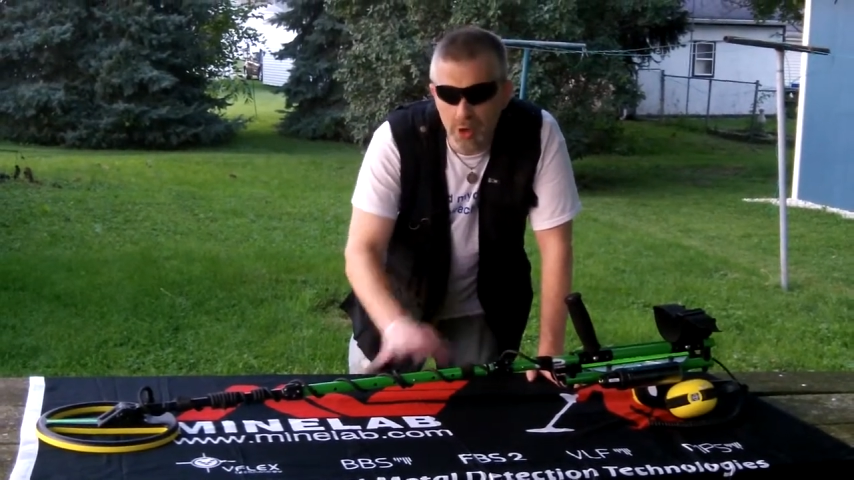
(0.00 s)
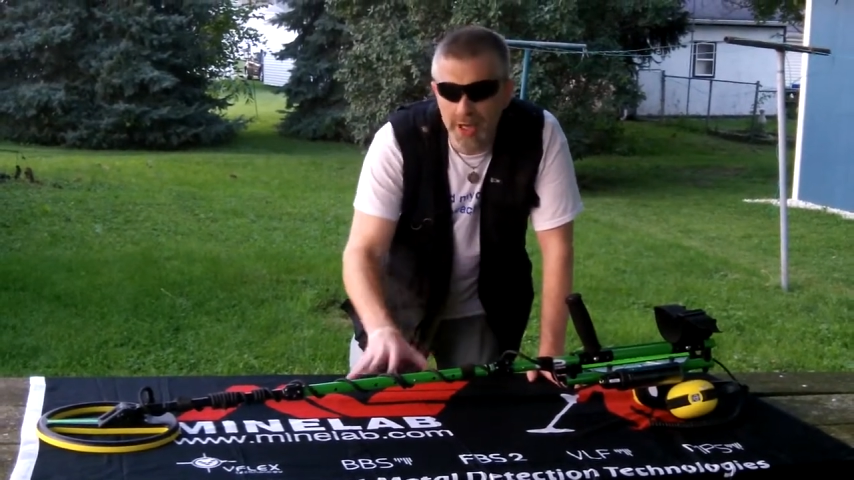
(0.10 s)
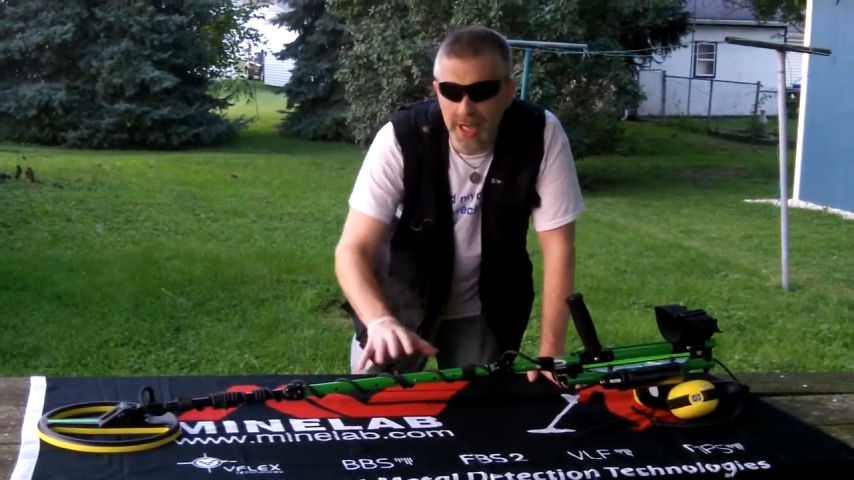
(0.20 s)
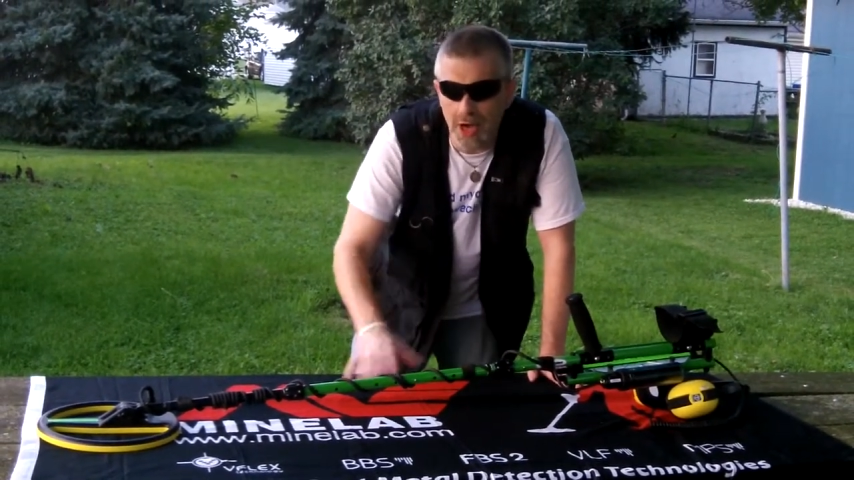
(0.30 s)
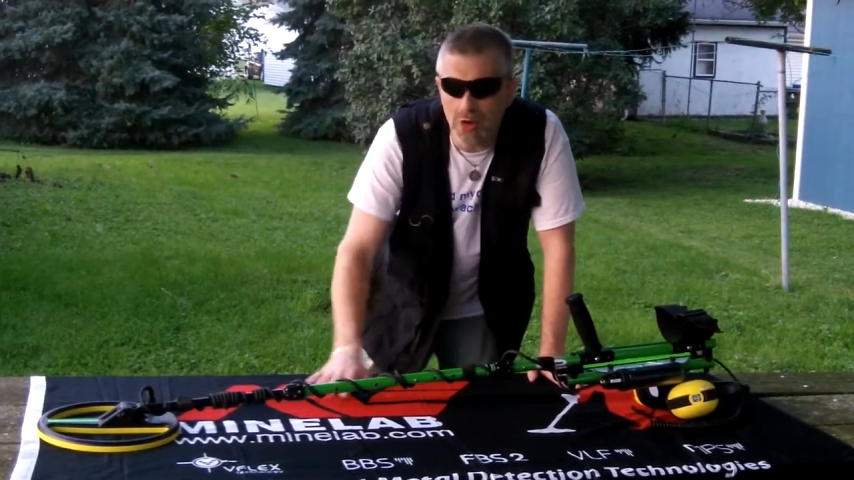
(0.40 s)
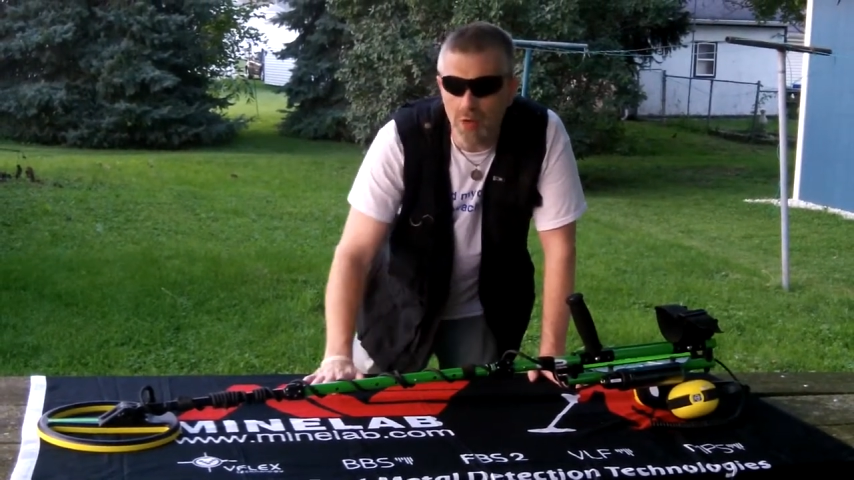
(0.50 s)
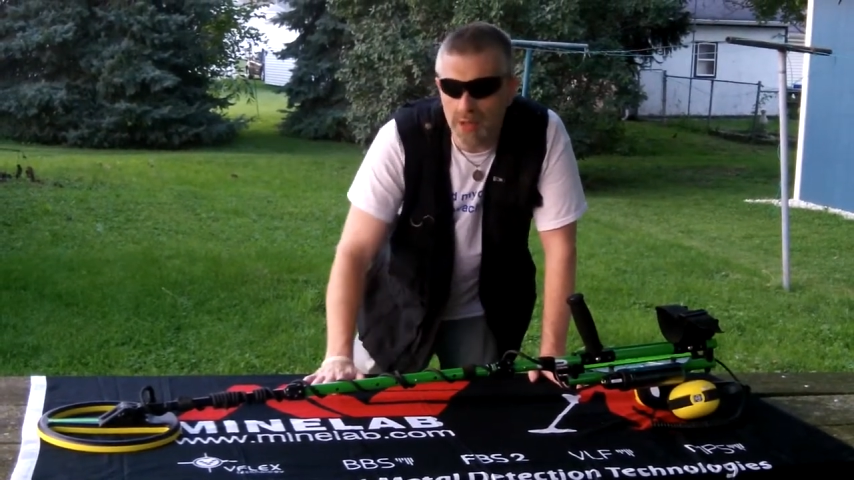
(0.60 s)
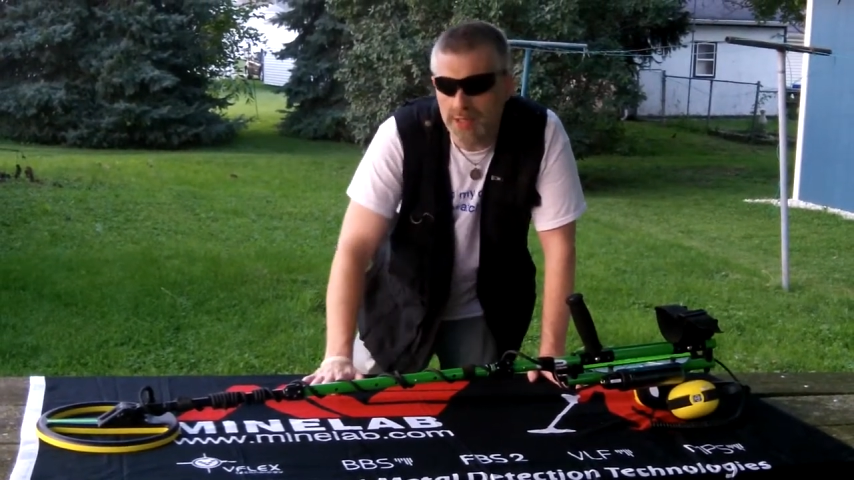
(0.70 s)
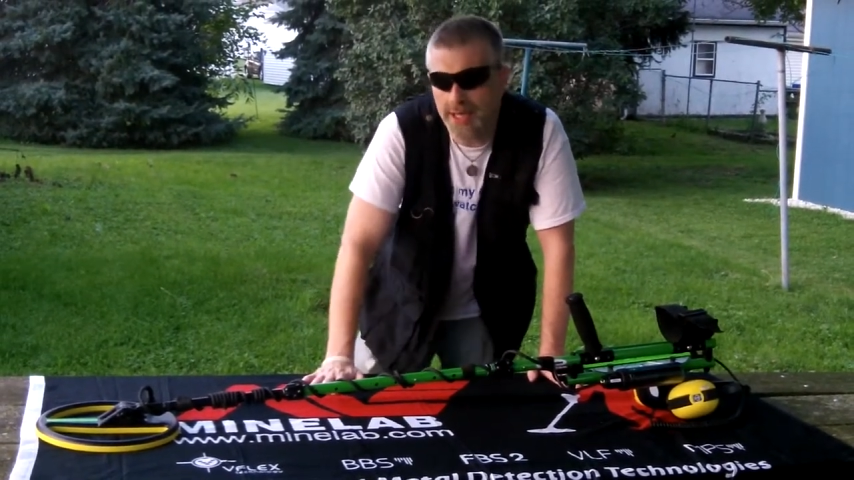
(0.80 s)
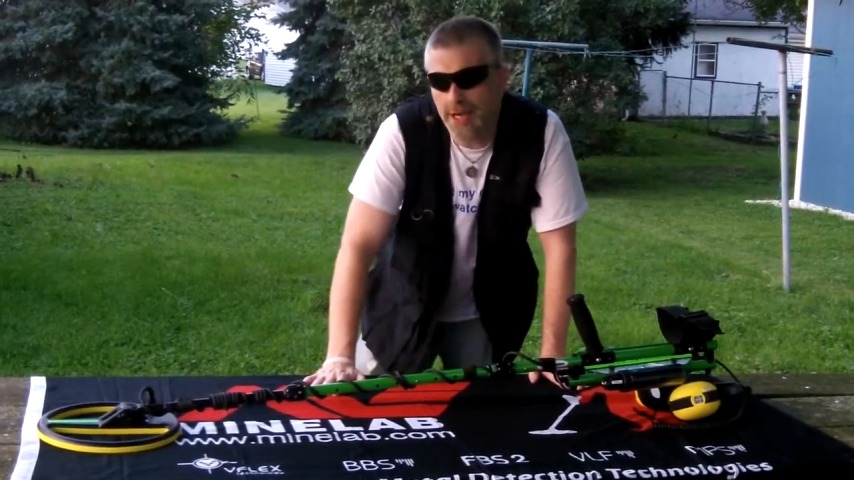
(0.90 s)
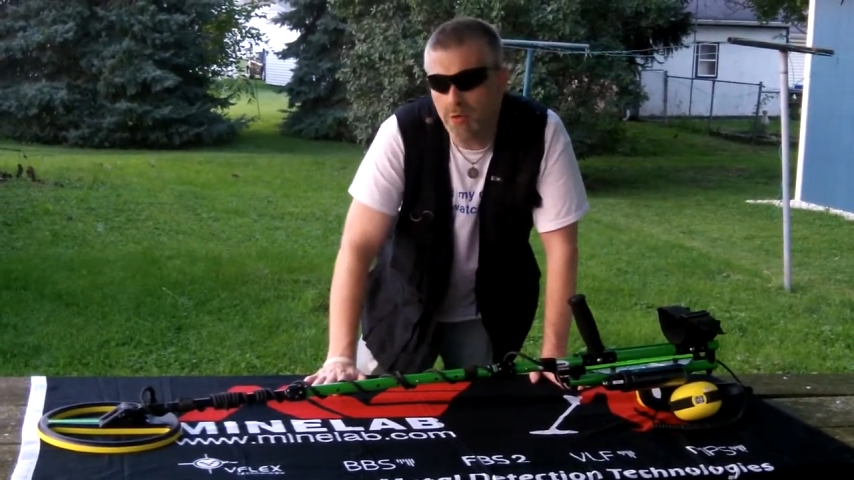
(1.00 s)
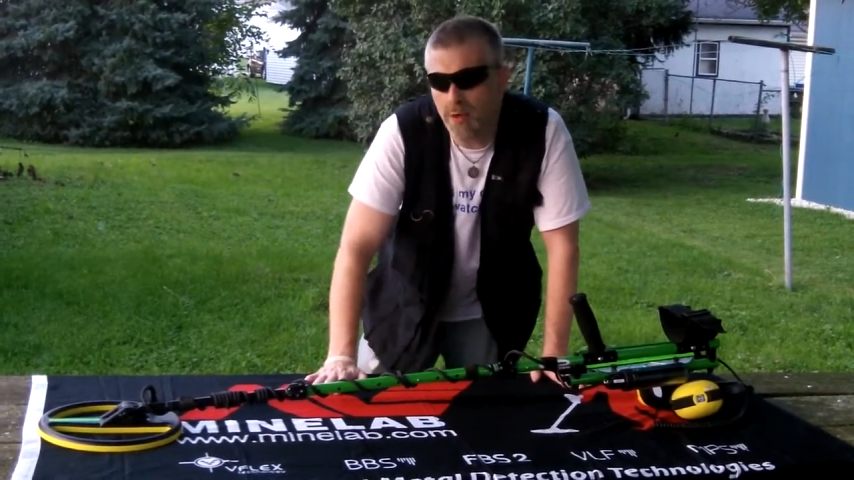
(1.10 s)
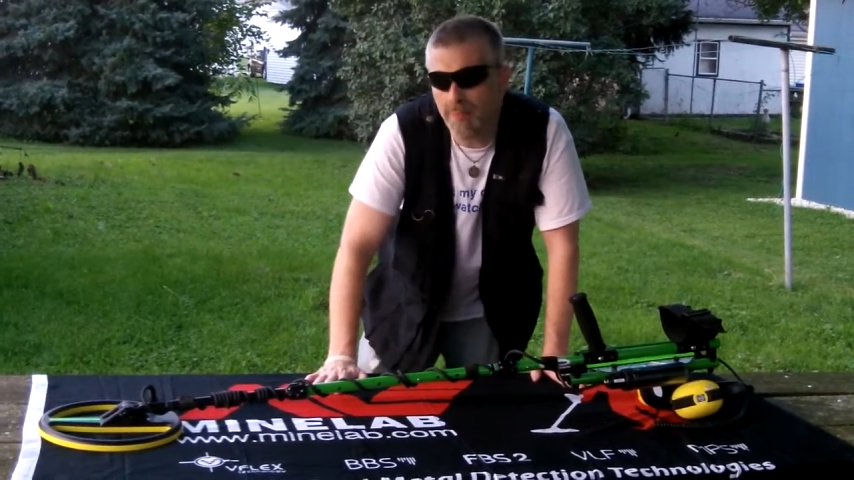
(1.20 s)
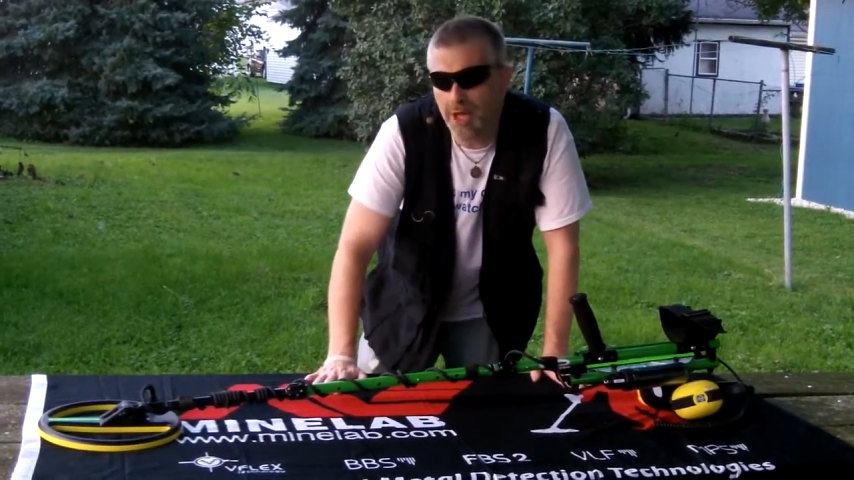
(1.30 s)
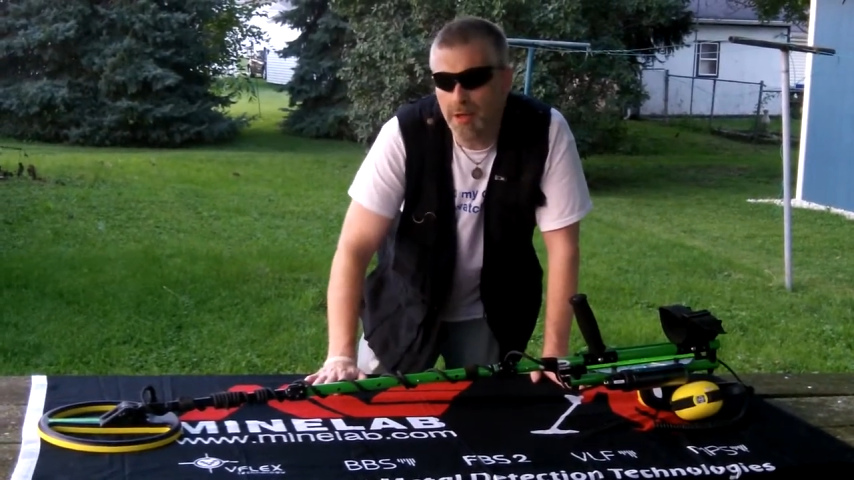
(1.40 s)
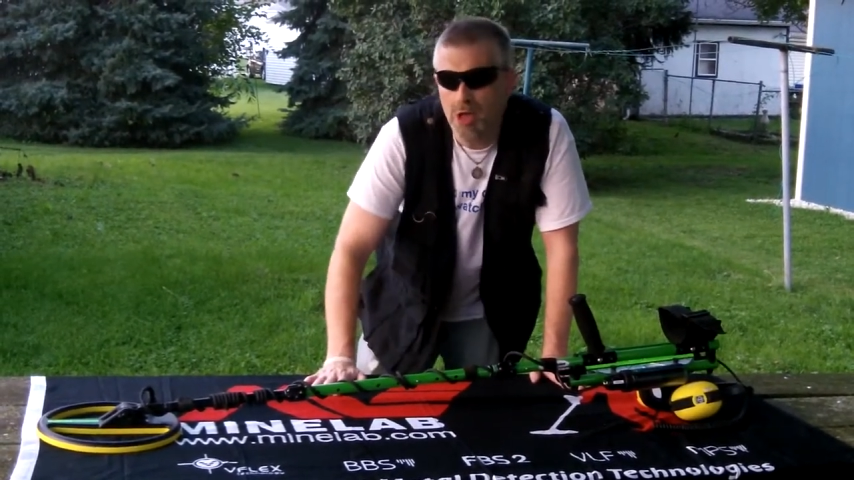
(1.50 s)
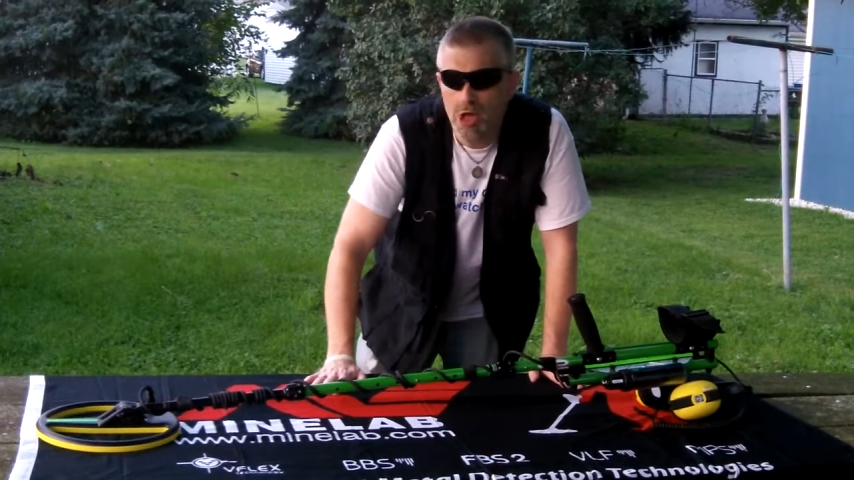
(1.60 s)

putting out quality equipment,